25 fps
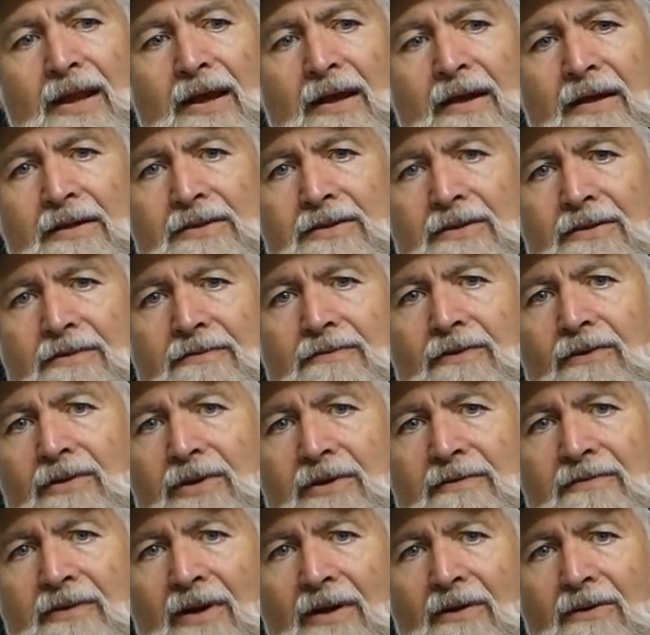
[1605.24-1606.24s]

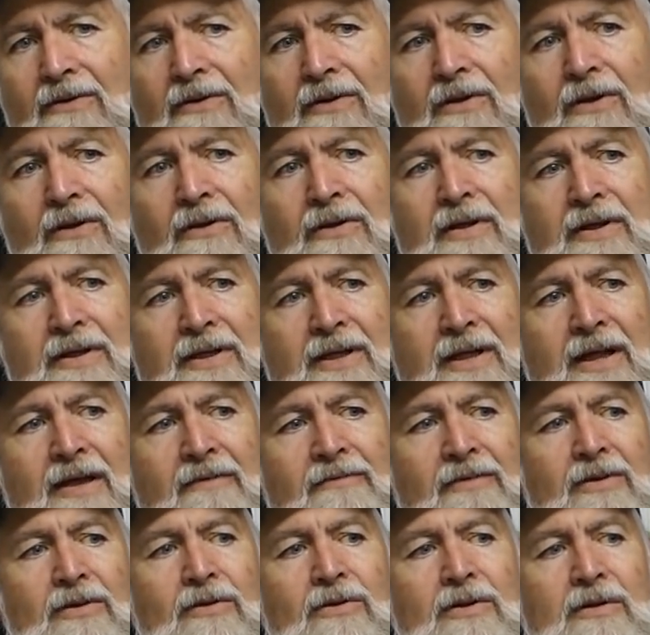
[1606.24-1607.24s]
240 volt clock, and you'd
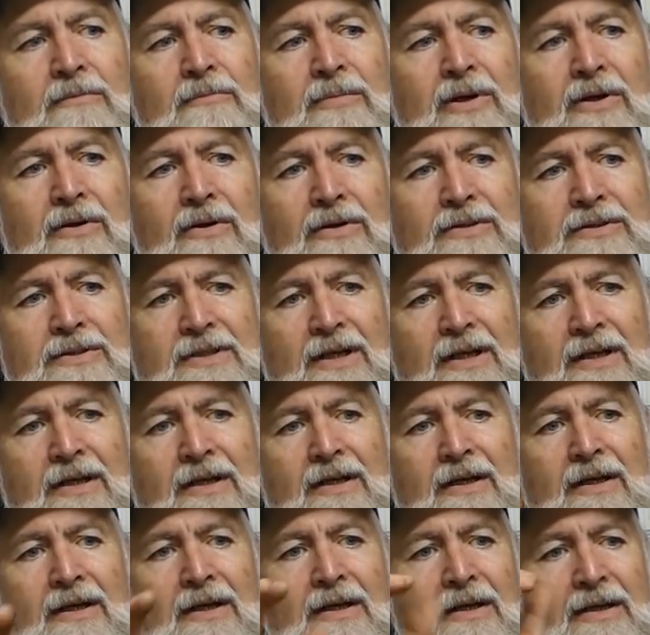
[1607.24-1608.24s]
have a look, and because
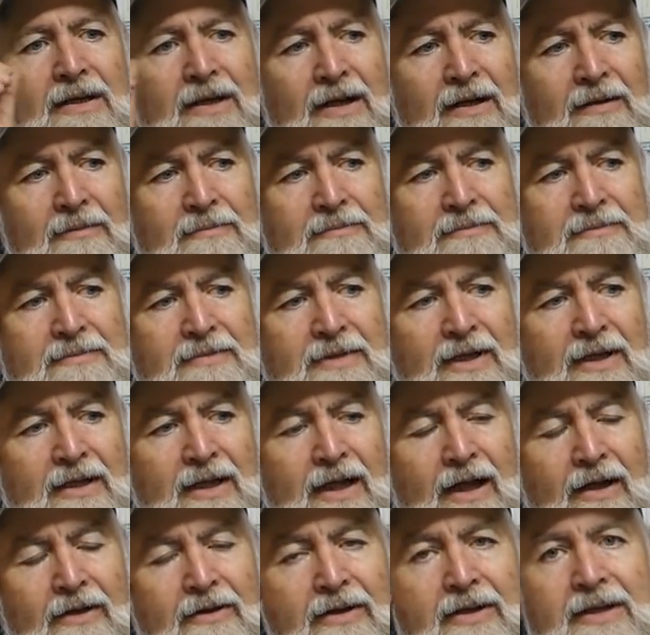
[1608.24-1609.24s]
the
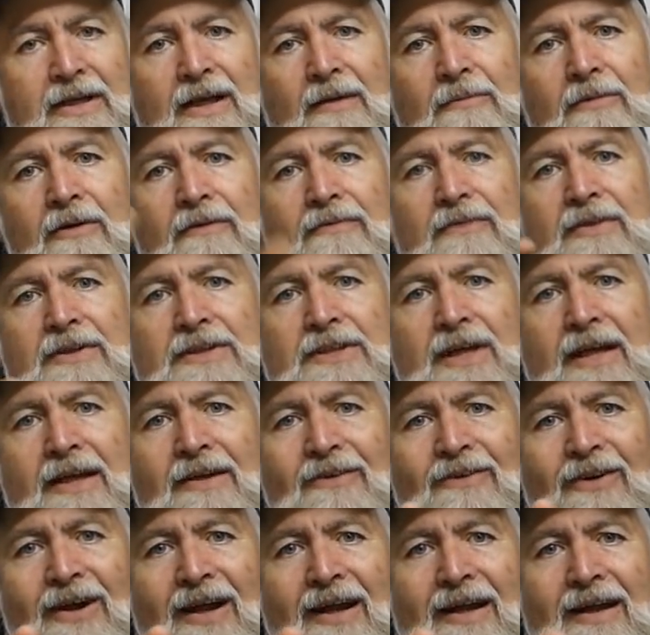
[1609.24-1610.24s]
load had come off the
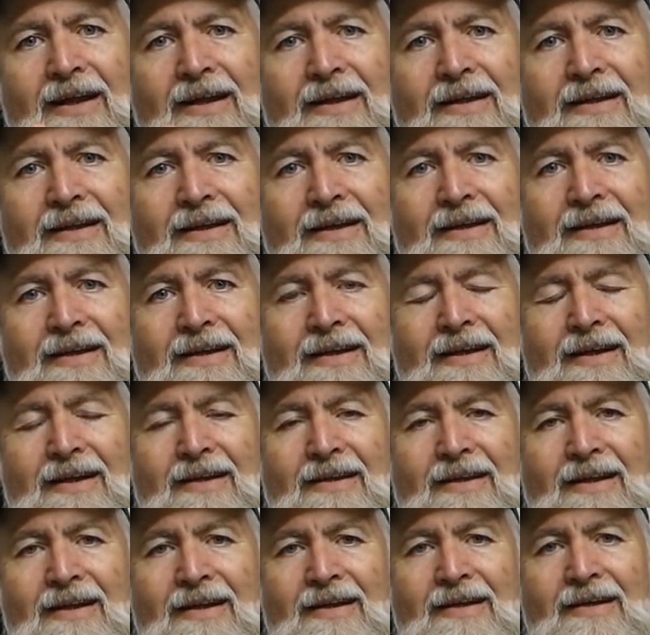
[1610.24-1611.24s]
generator
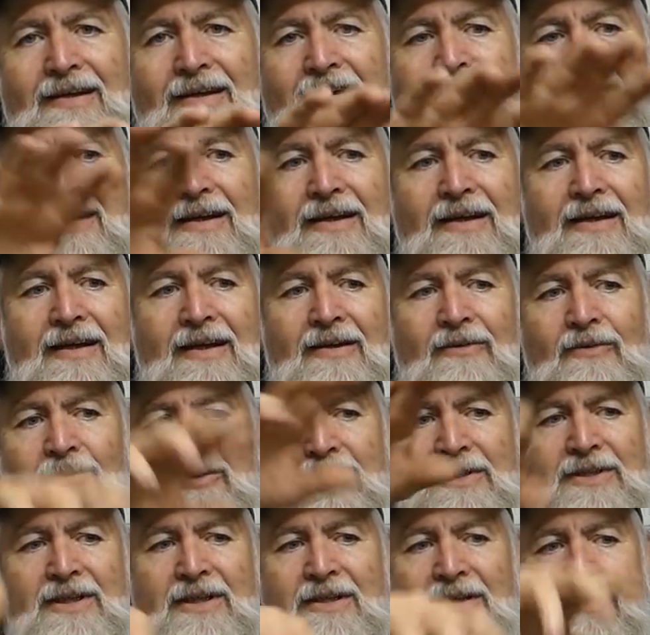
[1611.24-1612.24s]
and it
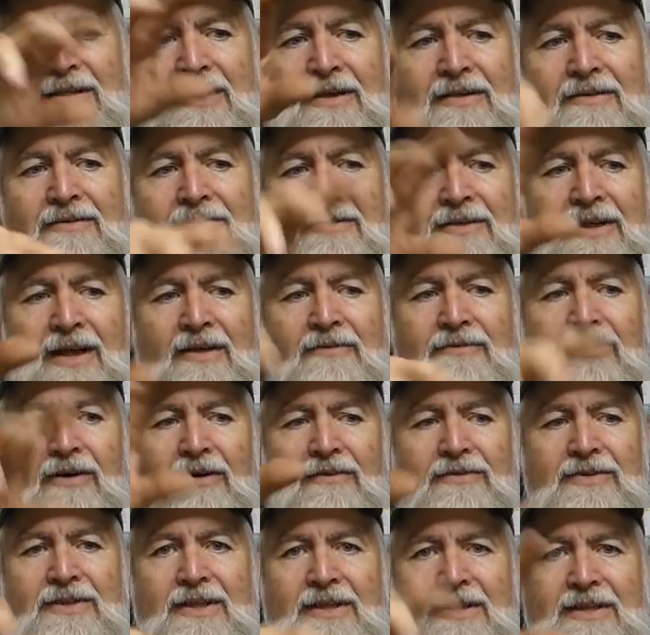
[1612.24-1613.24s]
was sitting at 5
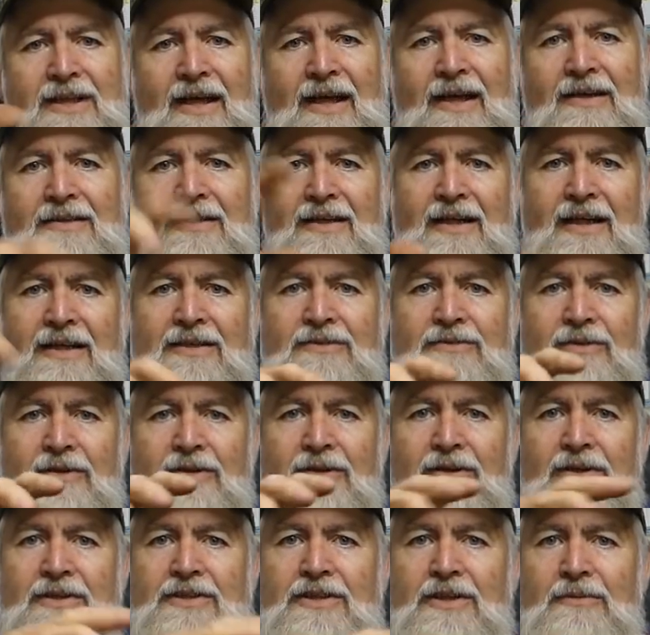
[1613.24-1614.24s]
or 6 hours at extra
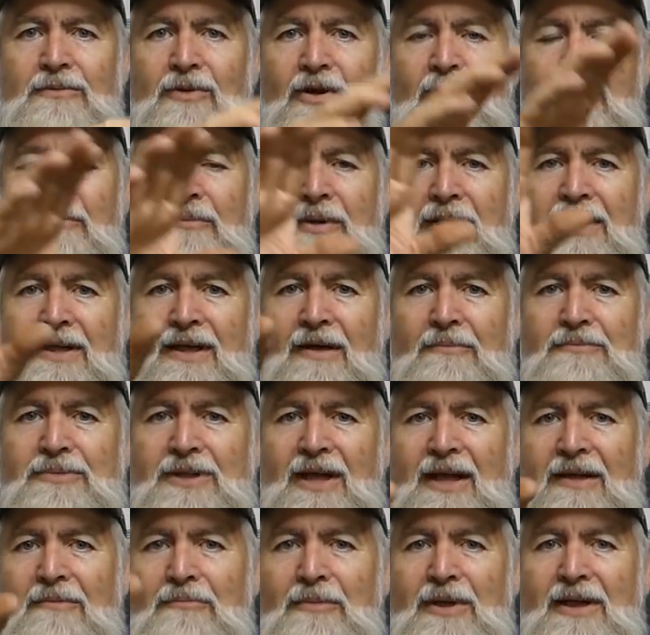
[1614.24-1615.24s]
hertz, you might have picked up
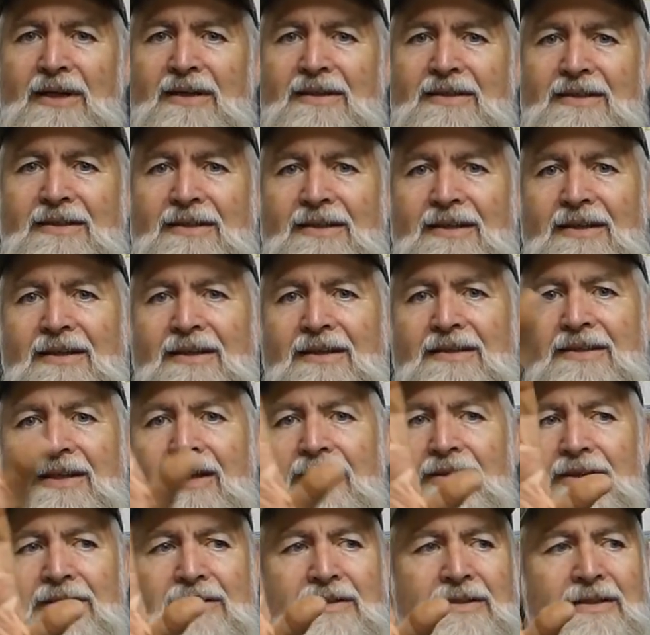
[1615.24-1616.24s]
10 minutes.
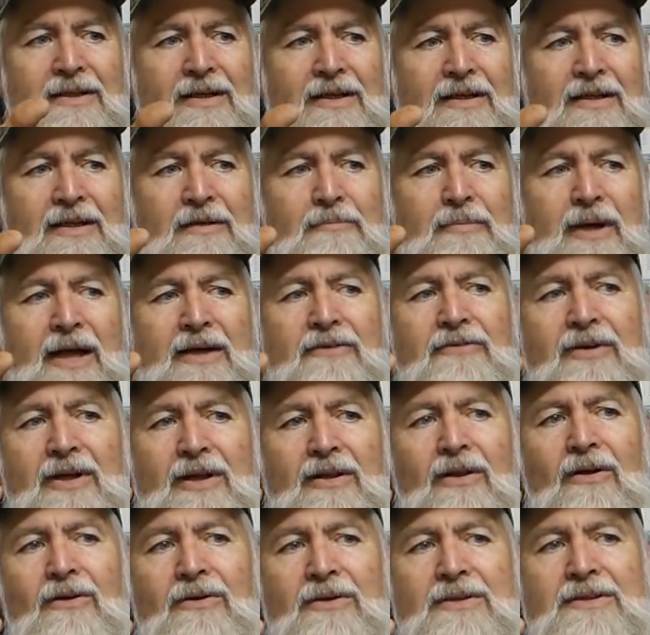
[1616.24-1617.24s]
So the battery
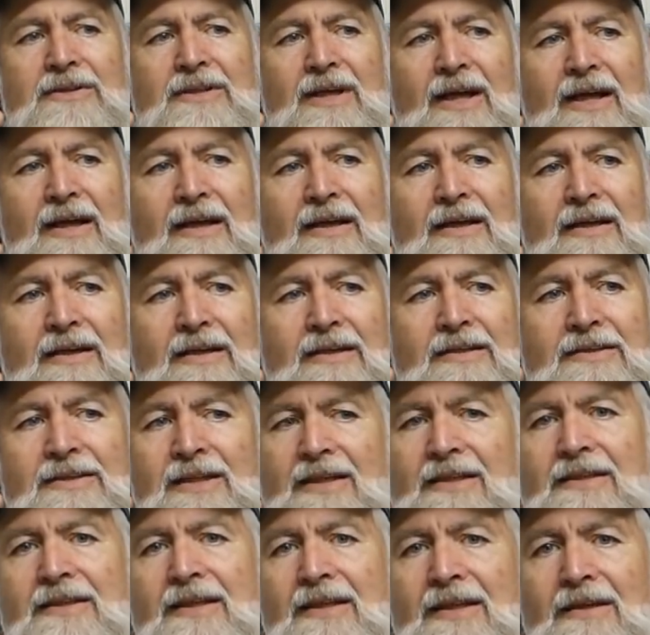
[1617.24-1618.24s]
clock would say
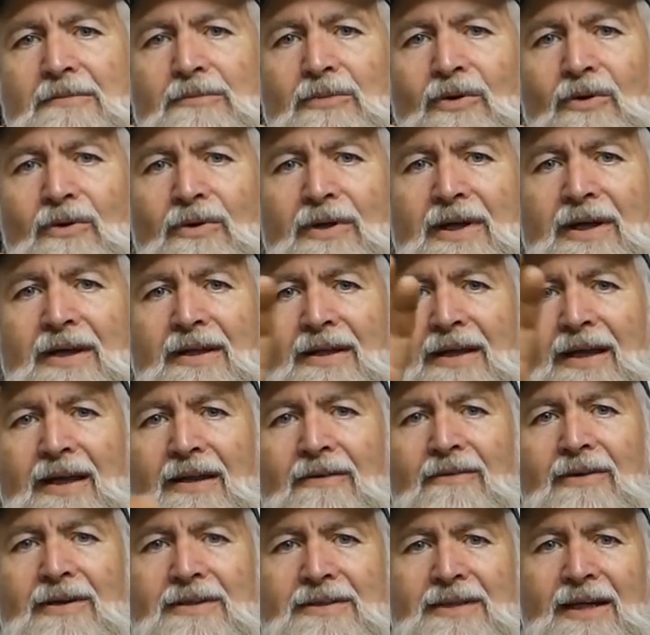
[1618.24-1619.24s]
6 in the morning and the
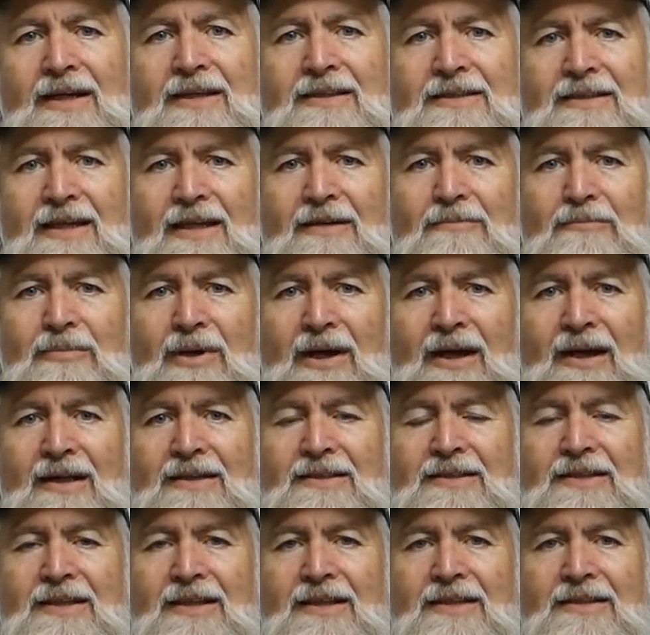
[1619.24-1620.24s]
other one say 10
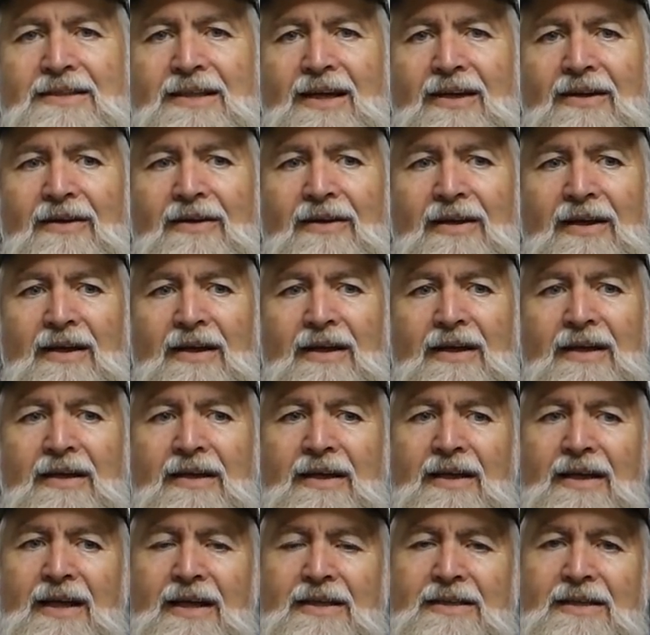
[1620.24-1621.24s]
past 6. So
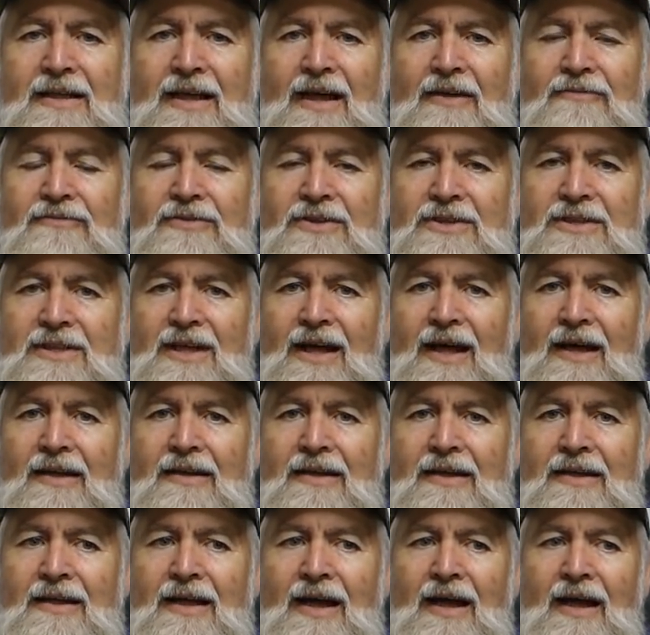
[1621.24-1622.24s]
you'd actually have to
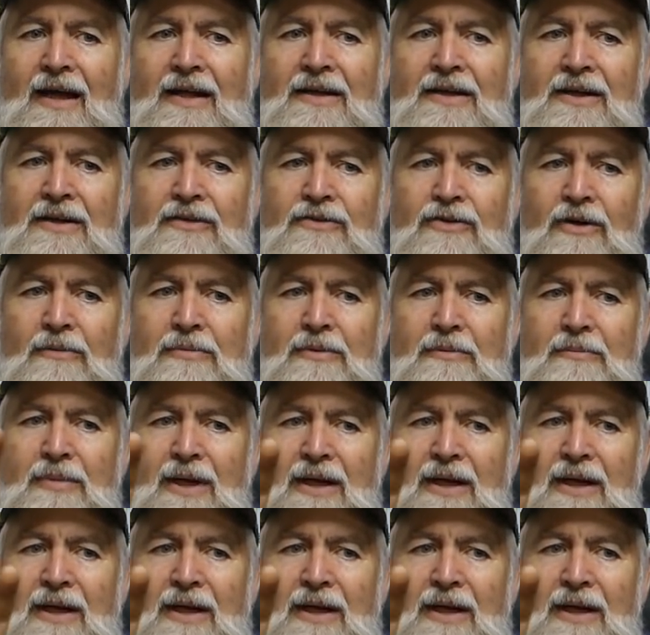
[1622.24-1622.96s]
start the day and you'd drop